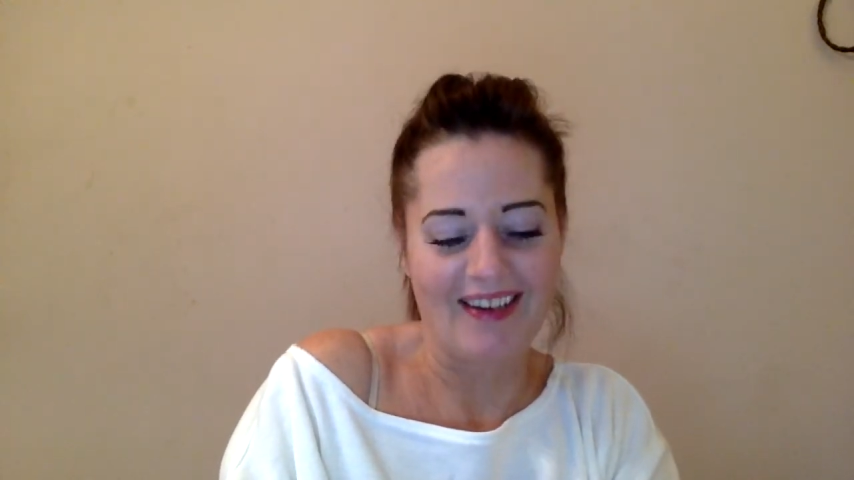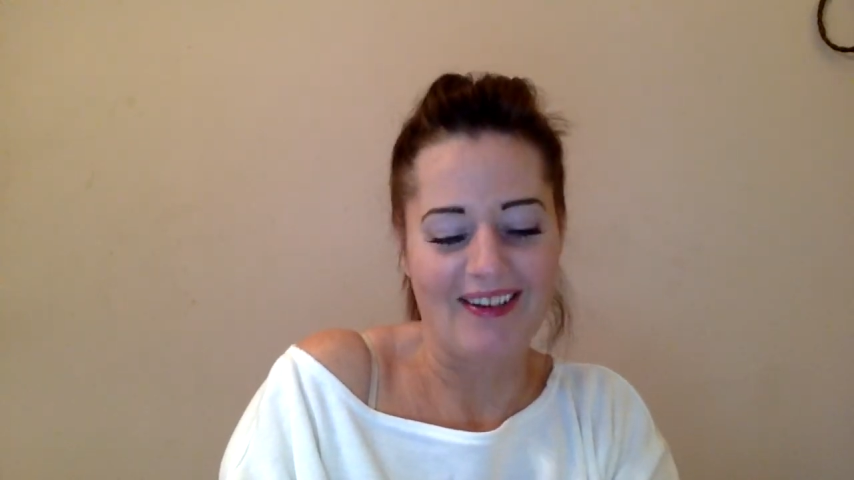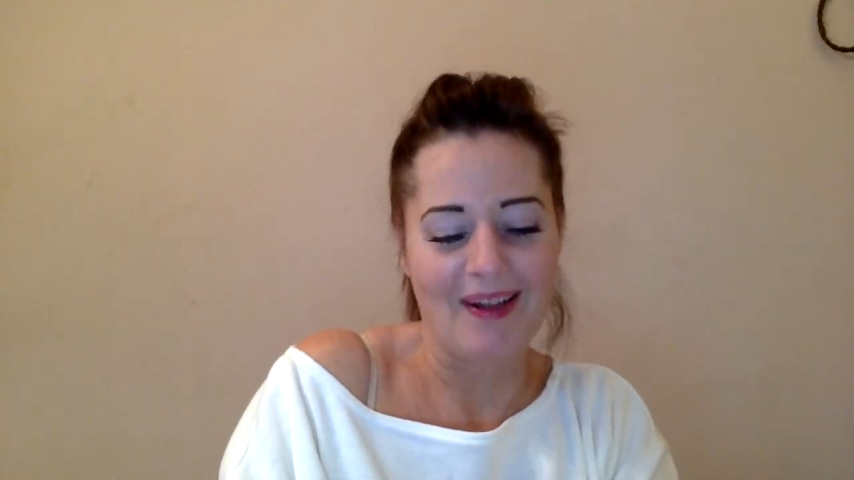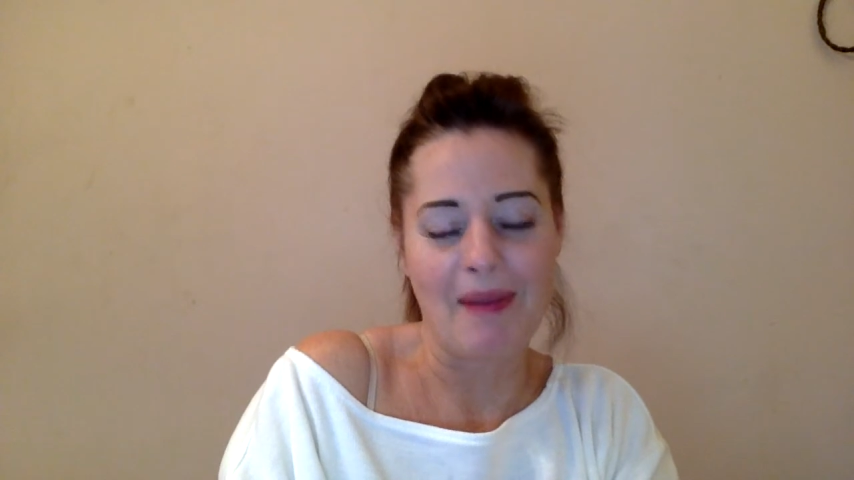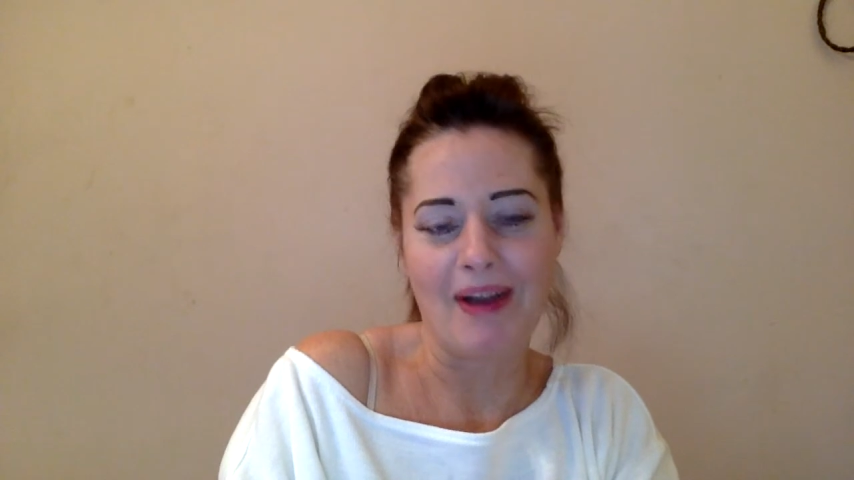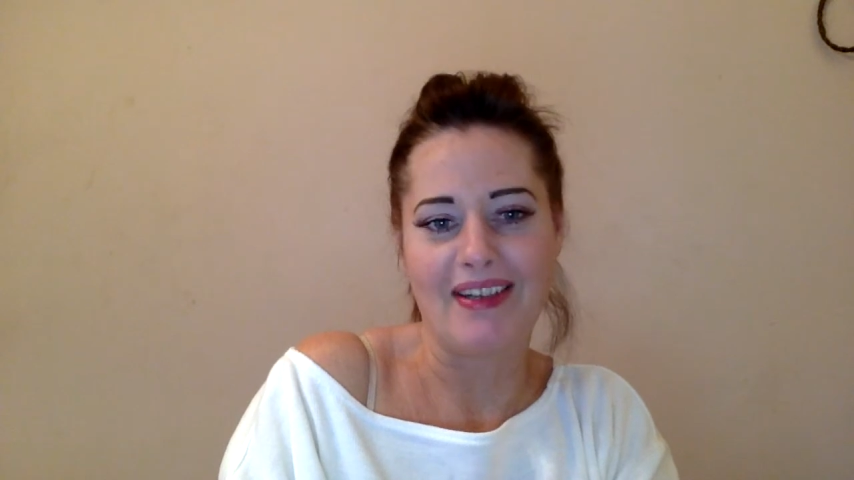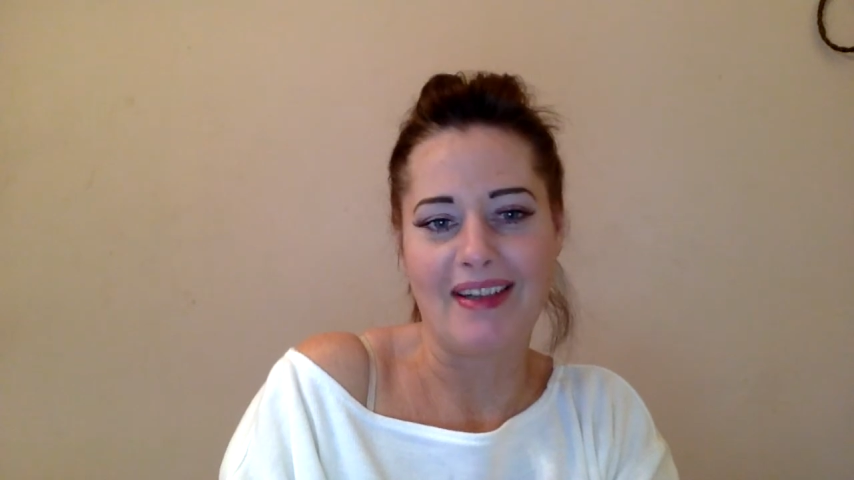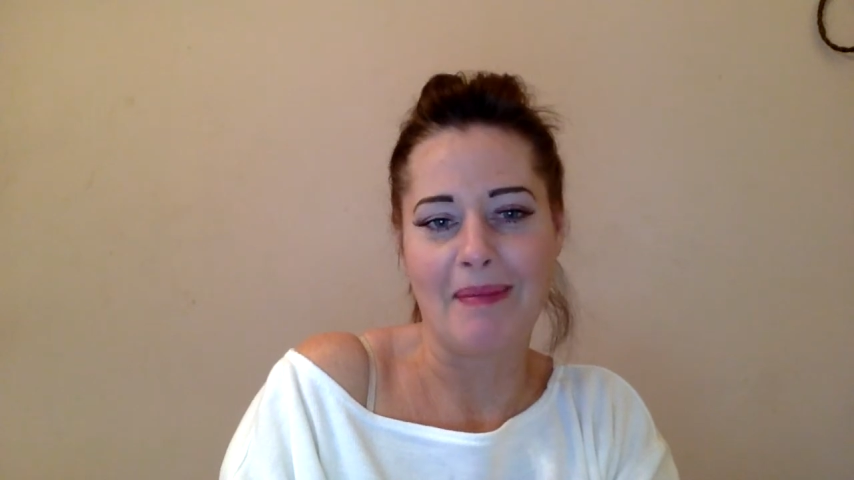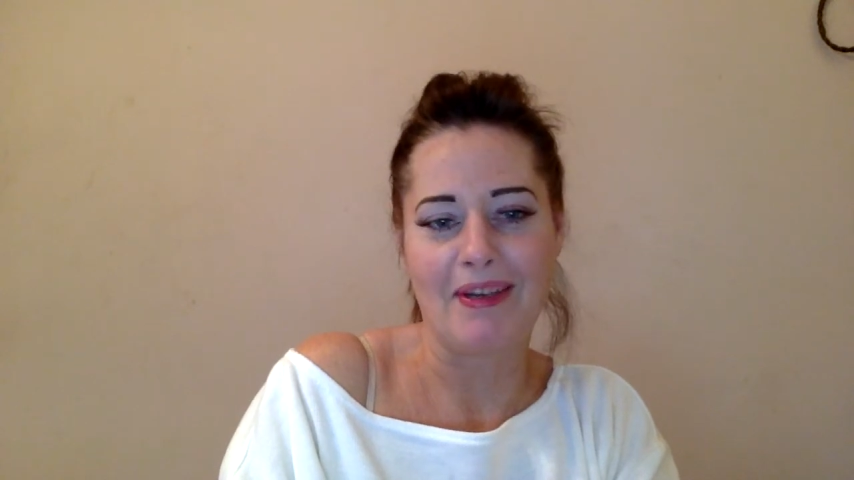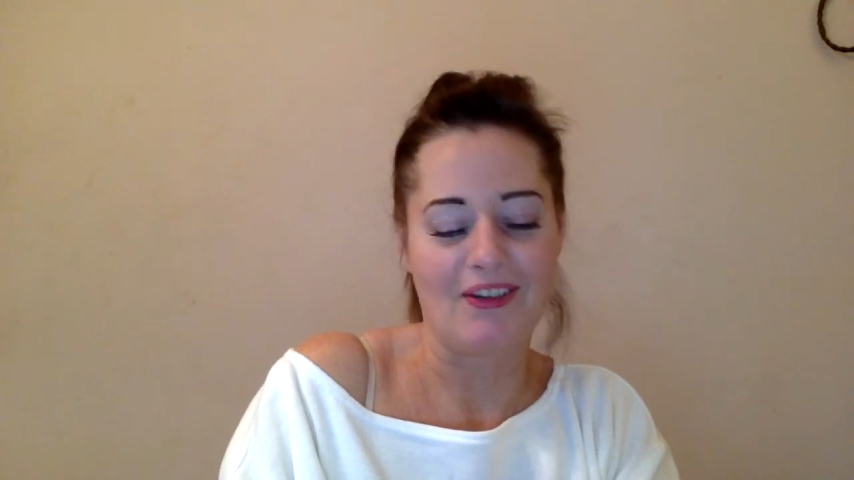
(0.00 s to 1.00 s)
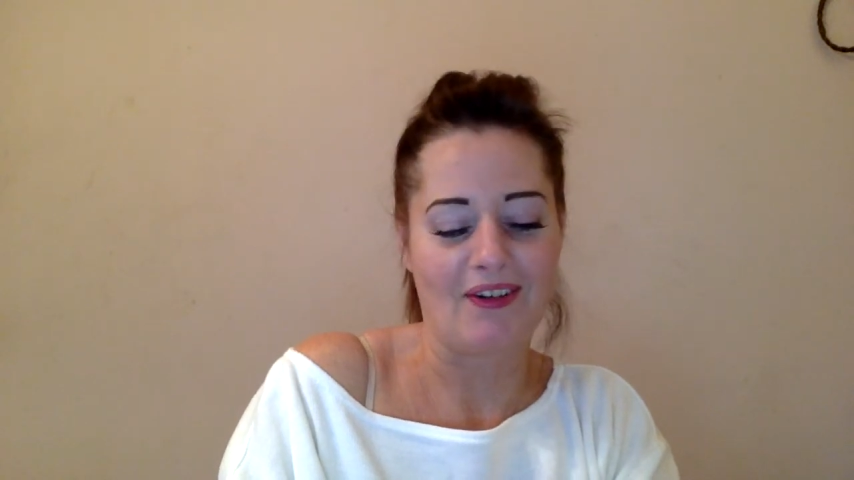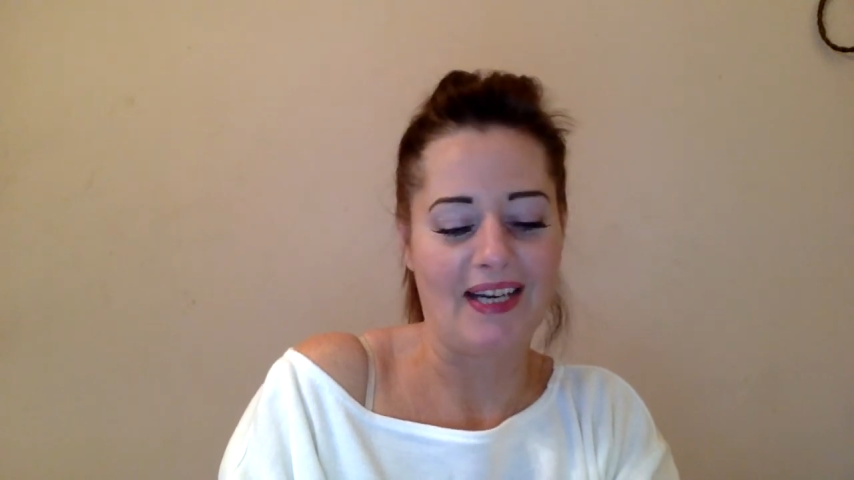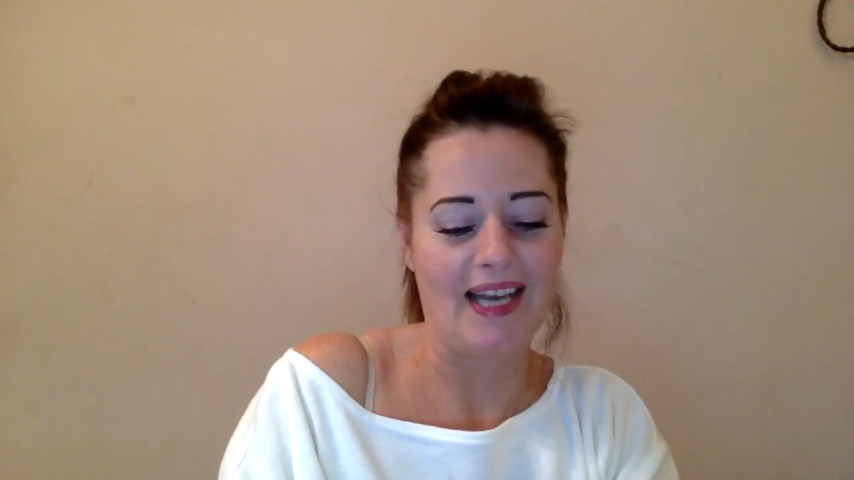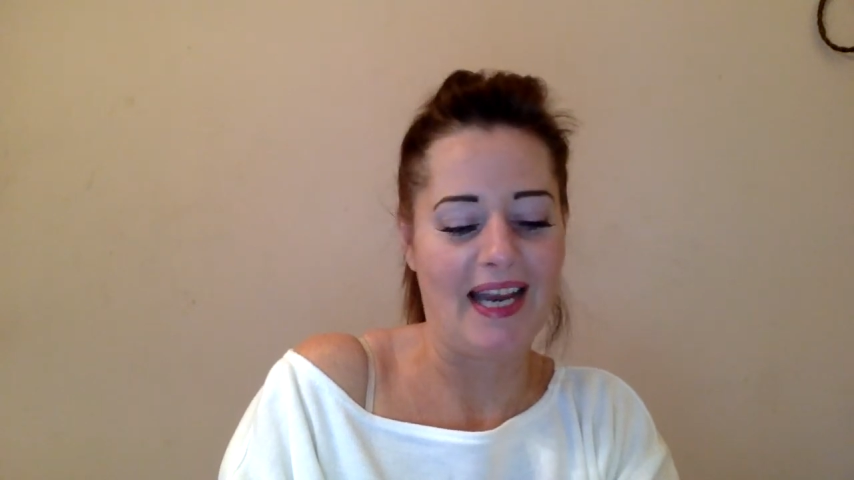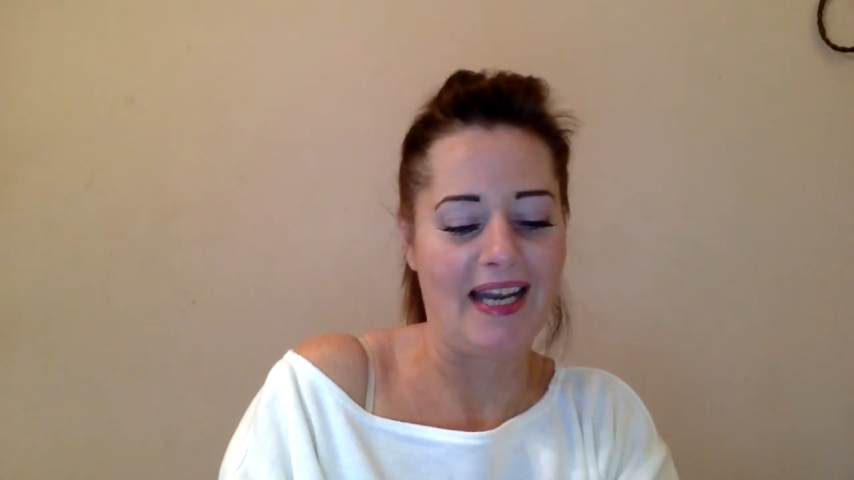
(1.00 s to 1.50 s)
because I'm only
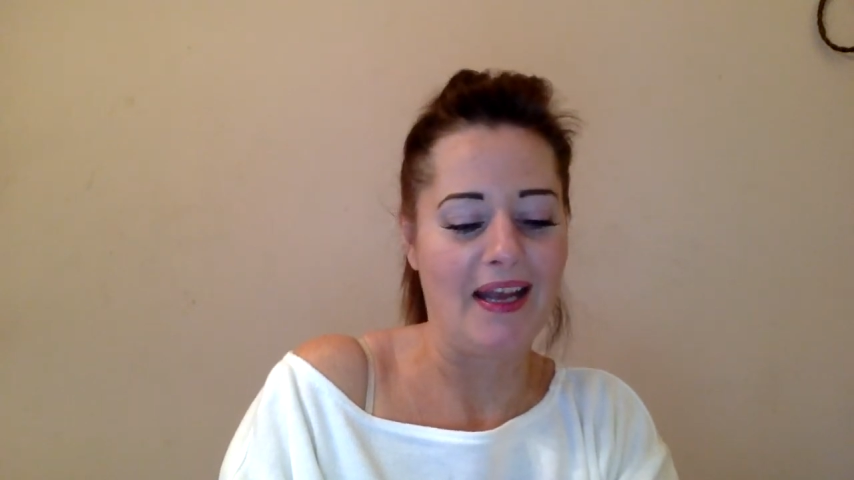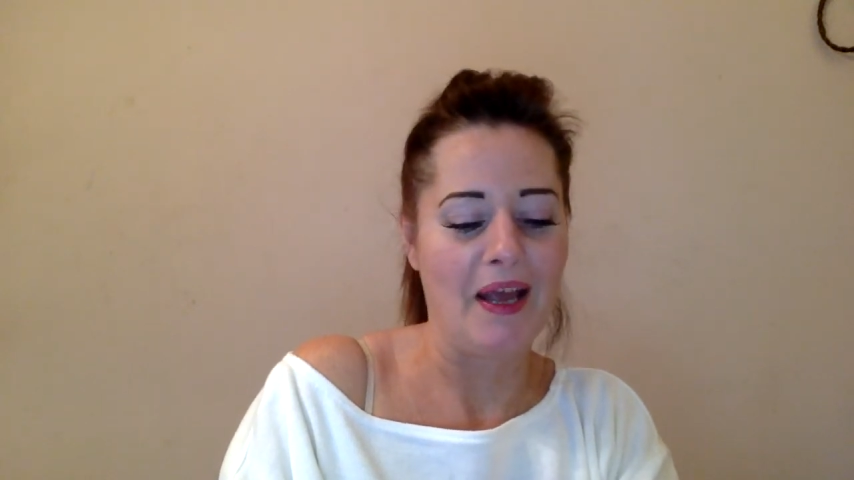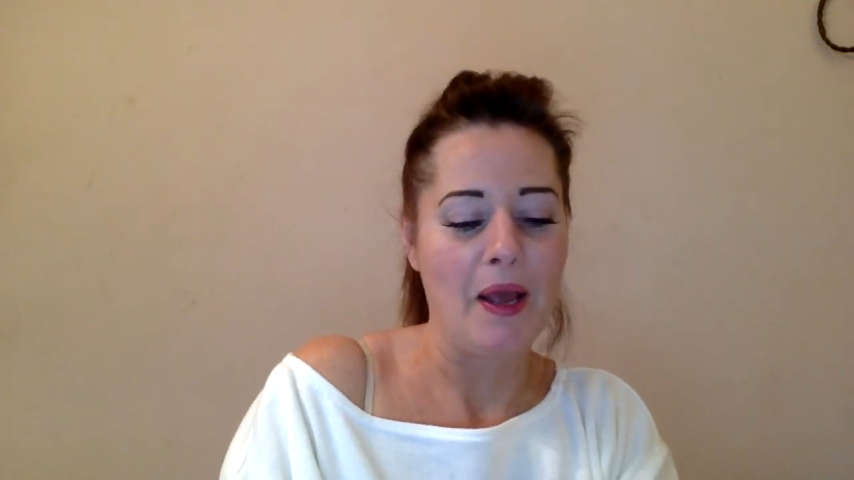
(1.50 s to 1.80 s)
demonstrating